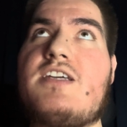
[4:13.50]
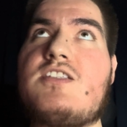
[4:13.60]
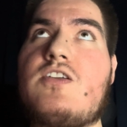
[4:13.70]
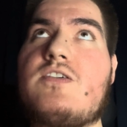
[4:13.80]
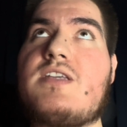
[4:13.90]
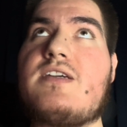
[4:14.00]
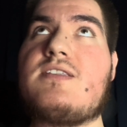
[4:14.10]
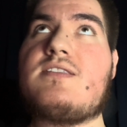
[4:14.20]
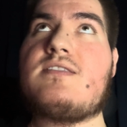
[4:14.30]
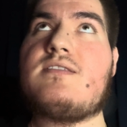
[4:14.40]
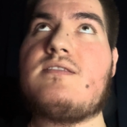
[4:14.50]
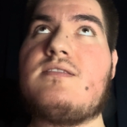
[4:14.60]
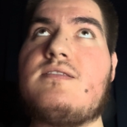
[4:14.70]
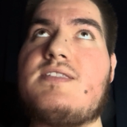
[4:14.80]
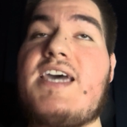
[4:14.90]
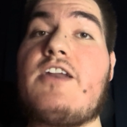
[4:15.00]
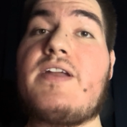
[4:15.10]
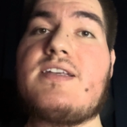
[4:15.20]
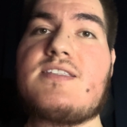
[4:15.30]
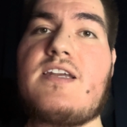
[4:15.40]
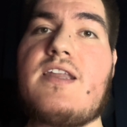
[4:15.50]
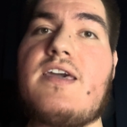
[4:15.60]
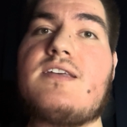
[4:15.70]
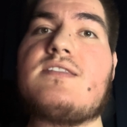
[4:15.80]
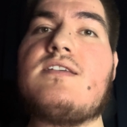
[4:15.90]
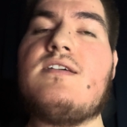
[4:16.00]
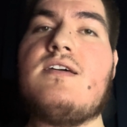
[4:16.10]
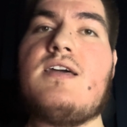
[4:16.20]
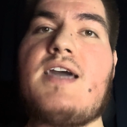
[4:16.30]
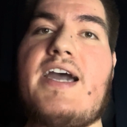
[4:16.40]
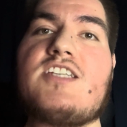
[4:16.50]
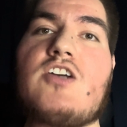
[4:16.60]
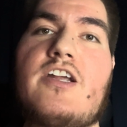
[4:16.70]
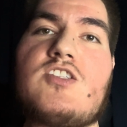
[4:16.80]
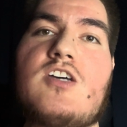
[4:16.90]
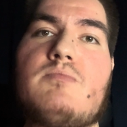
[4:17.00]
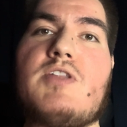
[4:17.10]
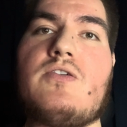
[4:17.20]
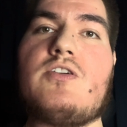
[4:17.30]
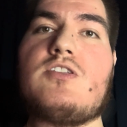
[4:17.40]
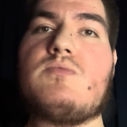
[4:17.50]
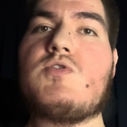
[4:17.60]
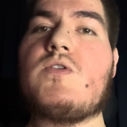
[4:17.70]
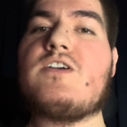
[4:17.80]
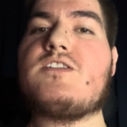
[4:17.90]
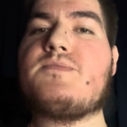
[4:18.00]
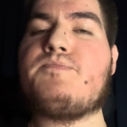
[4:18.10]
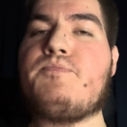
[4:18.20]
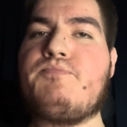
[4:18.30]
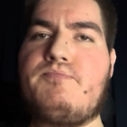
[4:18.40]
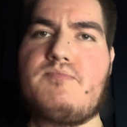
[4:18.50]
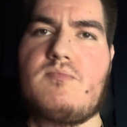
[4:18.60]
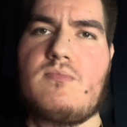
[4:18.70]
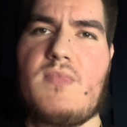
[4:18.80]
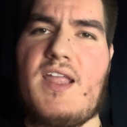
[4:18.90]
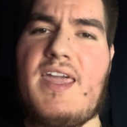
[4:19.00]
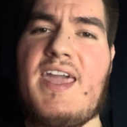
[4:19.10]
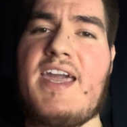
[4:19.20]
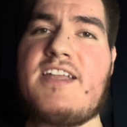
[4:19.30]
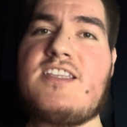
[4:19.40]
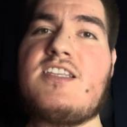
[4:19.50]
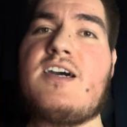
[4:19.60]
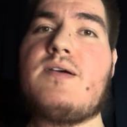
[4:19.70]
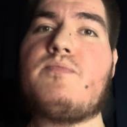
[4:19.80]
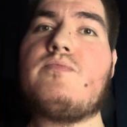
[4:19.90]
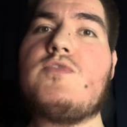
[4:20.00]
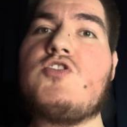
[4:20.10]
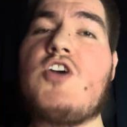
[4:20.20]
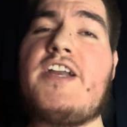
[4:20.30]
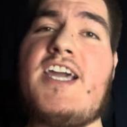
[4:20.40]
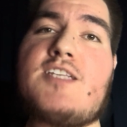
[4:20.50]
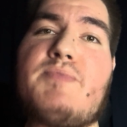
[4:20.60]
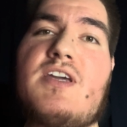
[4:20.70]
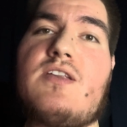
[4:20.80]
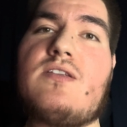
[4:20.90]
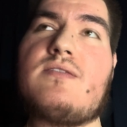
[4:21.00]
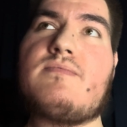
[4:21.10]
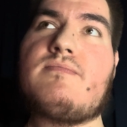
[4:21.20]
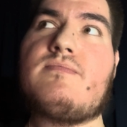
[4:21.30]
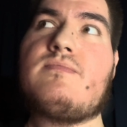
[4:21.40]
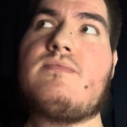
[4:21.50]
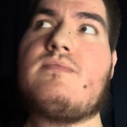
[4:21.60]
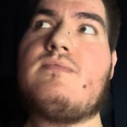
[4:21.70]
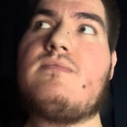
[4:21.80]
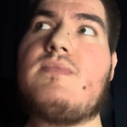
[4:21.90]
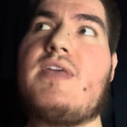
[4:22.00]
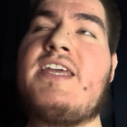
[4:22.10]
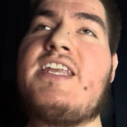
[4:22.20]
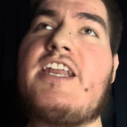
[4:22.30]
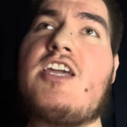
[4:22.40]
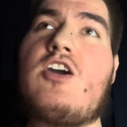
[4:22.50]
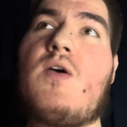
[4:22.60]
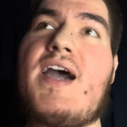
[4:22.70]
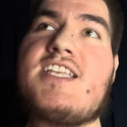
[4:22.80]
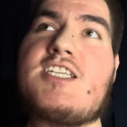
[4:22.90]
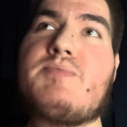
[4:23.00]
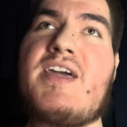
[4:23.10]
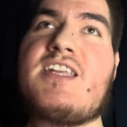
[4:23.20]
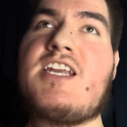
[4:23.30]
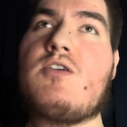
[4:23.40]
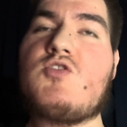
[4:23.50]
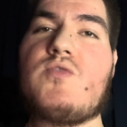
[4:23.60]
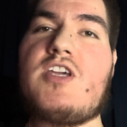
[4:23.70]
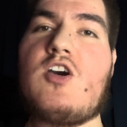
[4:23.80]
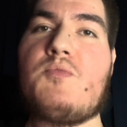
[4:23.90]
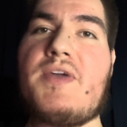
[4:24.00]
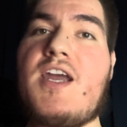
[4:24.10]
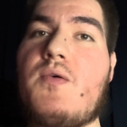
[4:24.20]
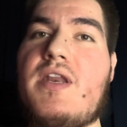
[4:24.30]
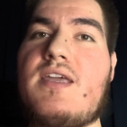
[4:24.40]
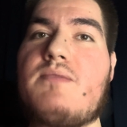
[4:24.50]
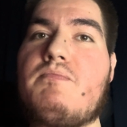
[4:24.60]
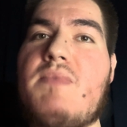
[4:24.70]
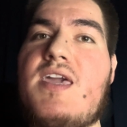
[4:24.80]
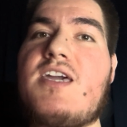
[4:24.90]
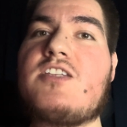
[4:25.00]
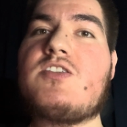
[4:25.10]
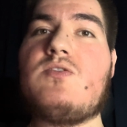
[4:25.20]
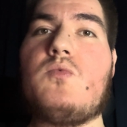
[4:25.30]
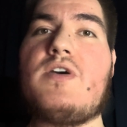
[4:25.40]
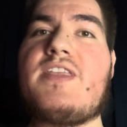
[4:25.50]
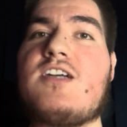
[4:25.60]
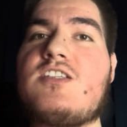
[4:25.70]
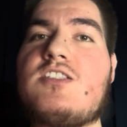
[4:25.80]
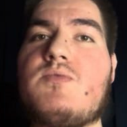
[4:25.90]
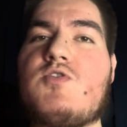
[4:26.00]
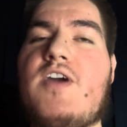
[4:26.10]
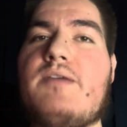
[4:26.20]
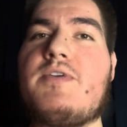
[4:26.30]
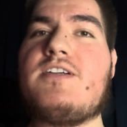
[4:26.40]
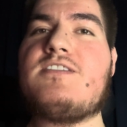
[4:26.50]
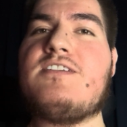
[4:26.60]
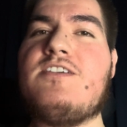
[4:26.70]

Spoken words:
Thursdays, Saturday, and Sundays, I started to upload YouTube Shorts. And the journey it didn't go as expected. I was really hoping I would make it to 1,000 subscribers